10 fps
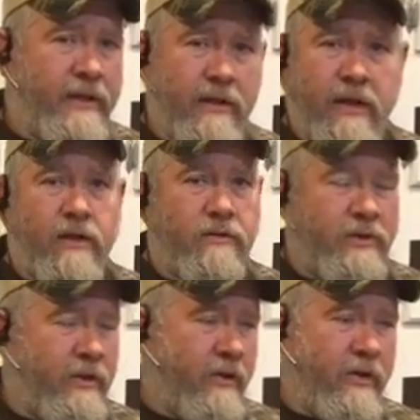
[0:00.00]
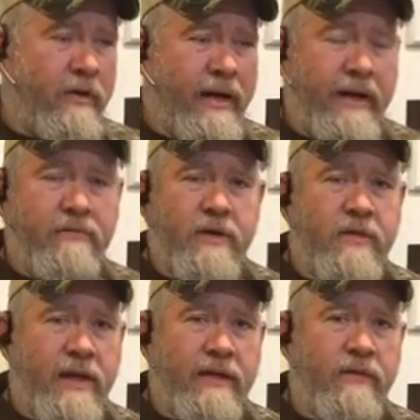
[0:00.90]
No, you learn
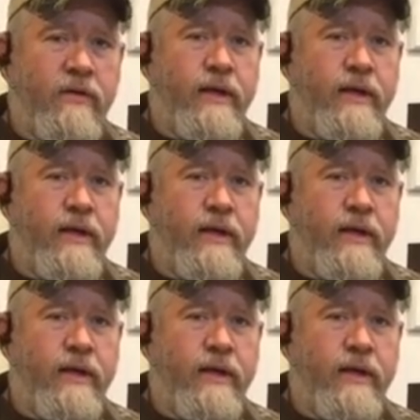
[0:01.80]
everything there